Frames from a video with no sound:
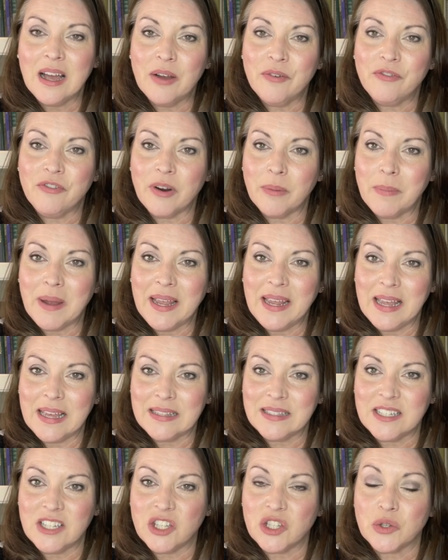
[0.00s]
from my
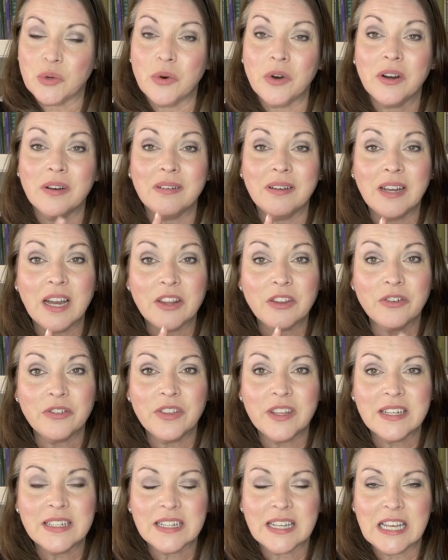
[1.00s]
Etsy store. Another
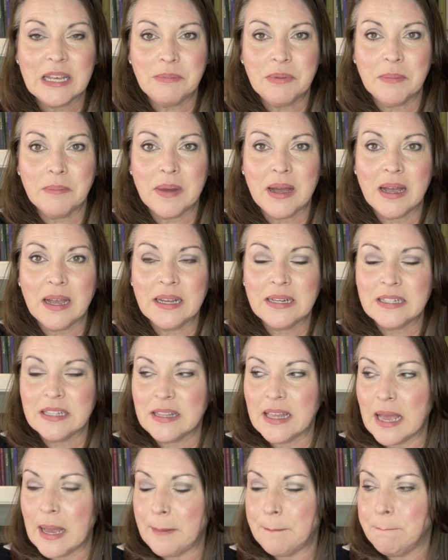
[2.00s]
thing to keep in mind,
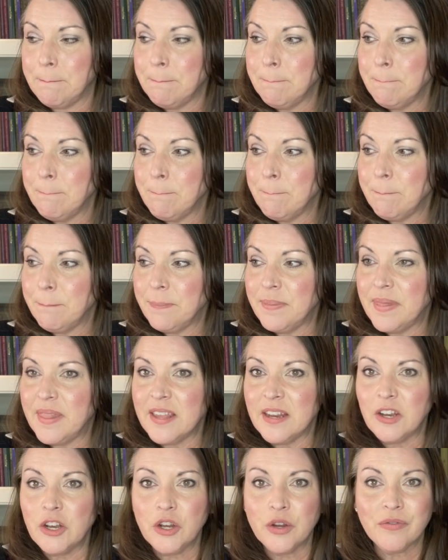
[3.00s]
that
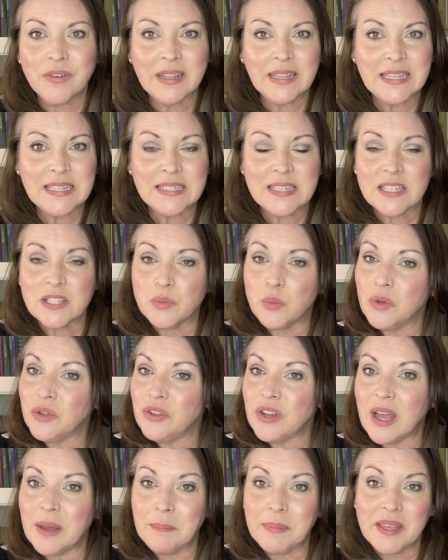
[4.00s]
the new releases will
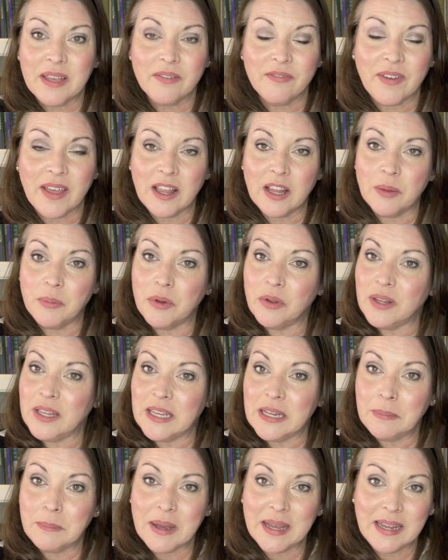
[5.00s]
not be available
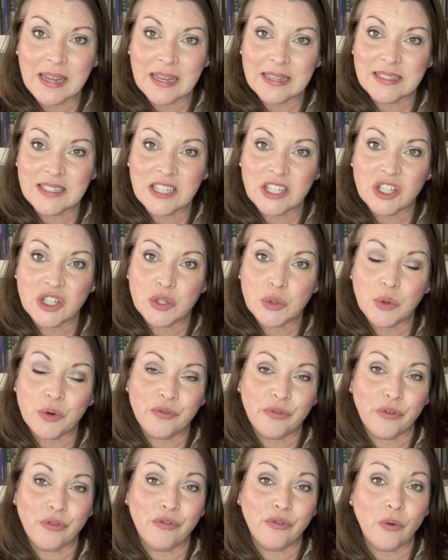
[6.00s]
in my Etsy store
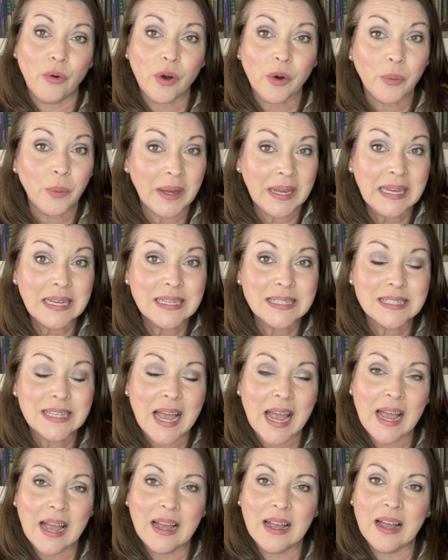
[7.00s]
for 4 weeks
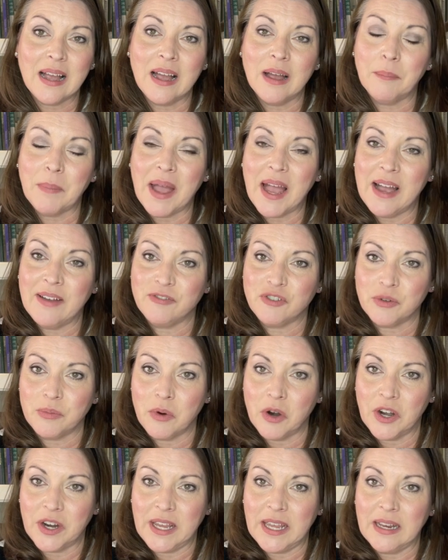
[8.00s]
after
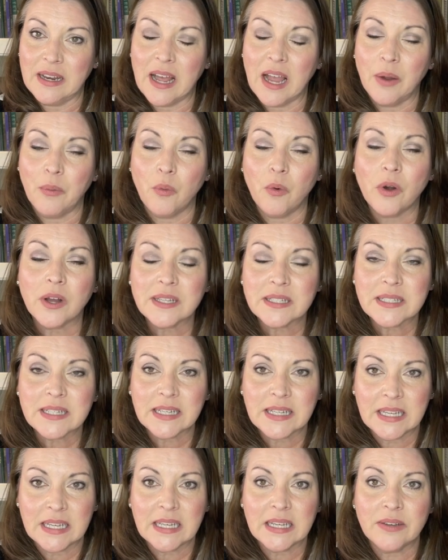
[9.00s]
market. I want to
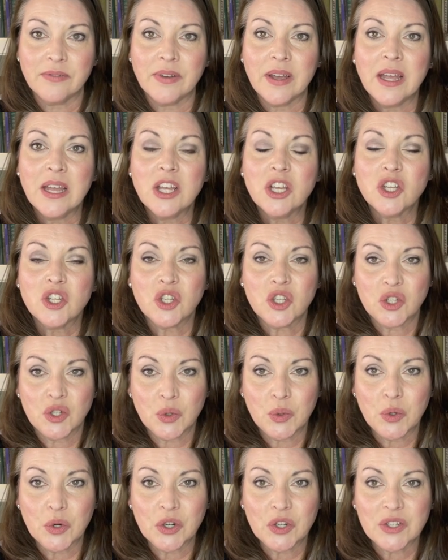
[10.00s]
give
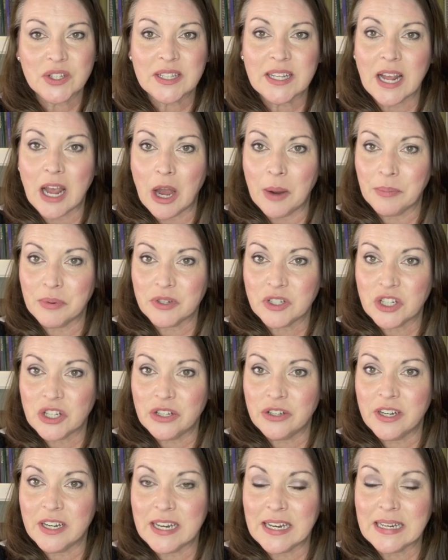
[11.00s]
stores the
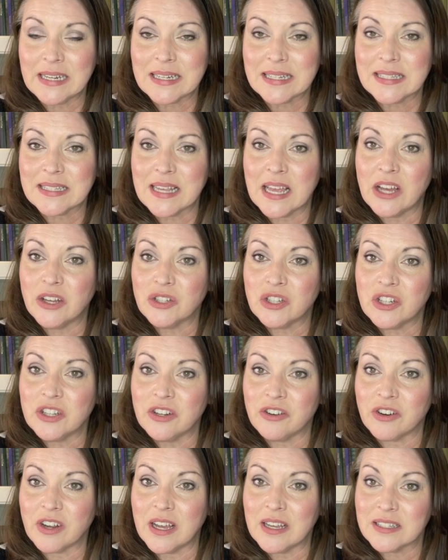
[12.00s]
opportunity to sell to
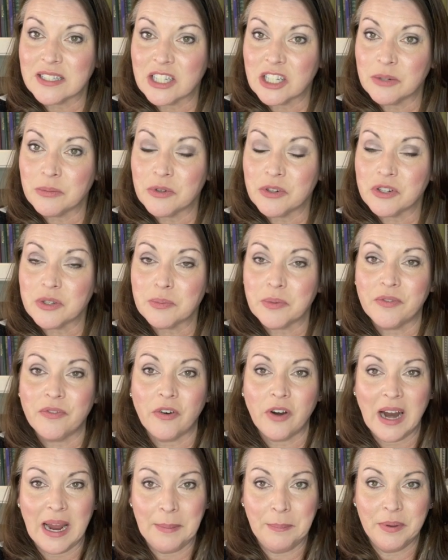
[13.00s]
their customers
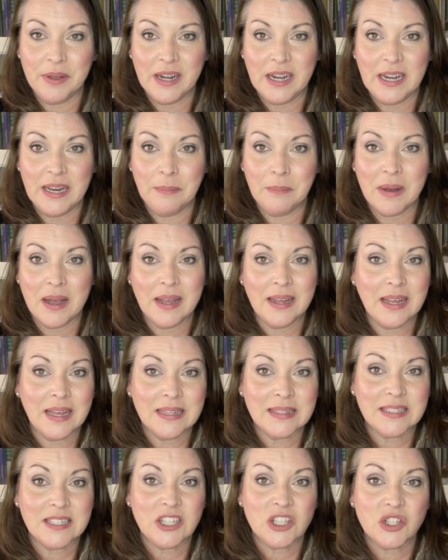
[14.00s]
before I put it in my
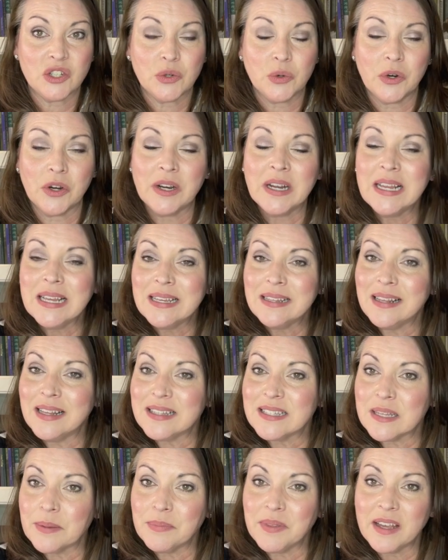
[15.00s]
Etsy store.
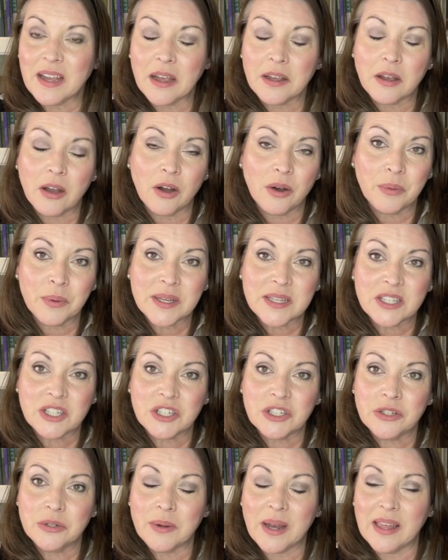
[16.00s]
That's something I always
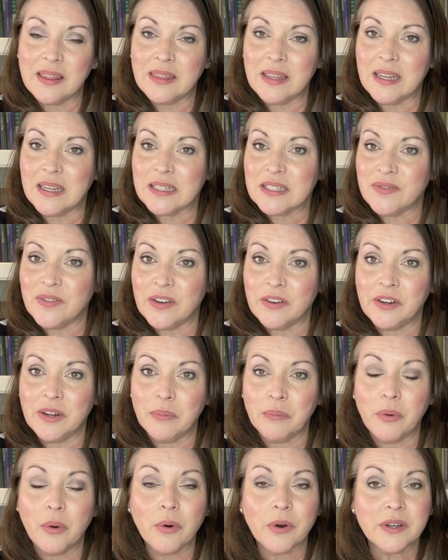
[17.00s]
do. I think it's very
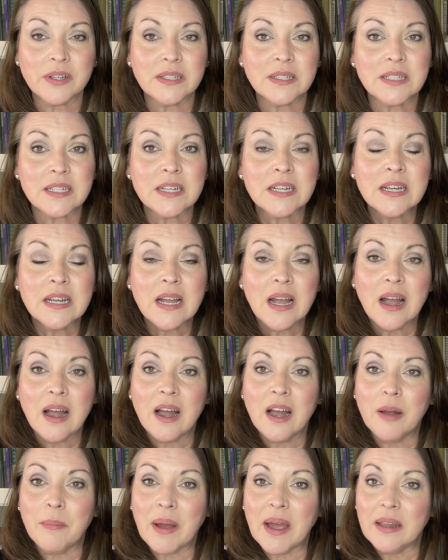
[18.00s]
important.
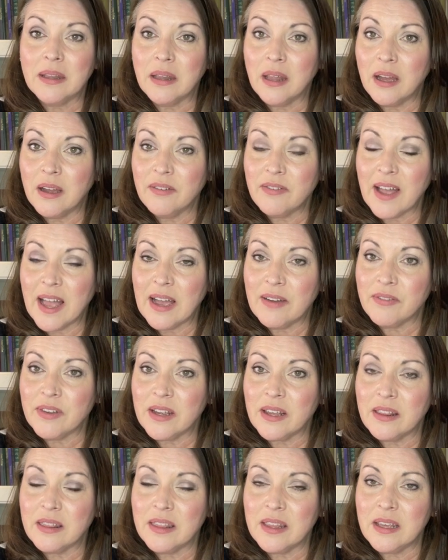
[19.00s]
I love
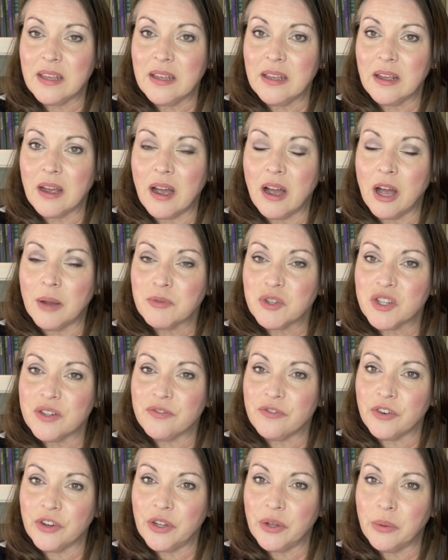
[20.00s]
having the option
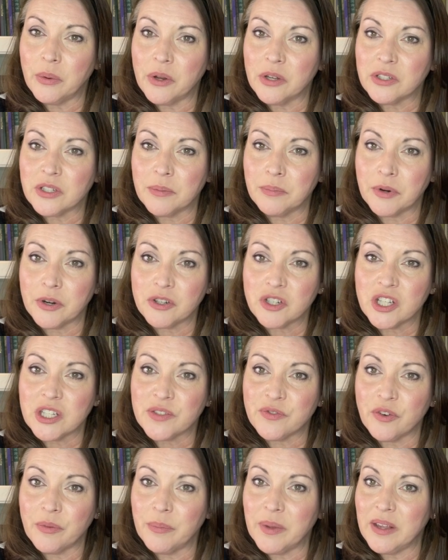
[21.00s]
for you all to purchase
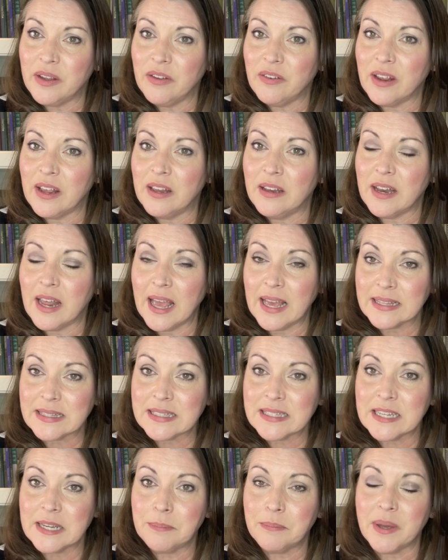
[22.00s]
from me in
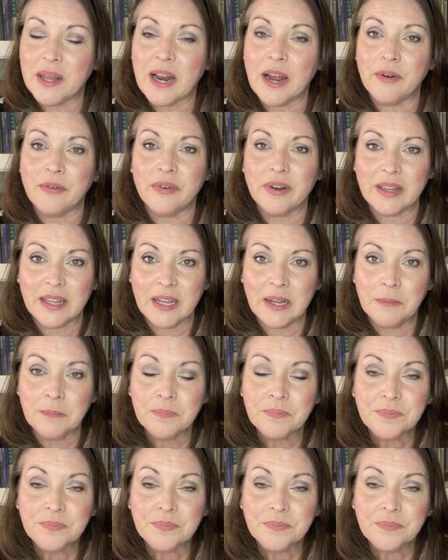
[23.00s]
Etsy, but I really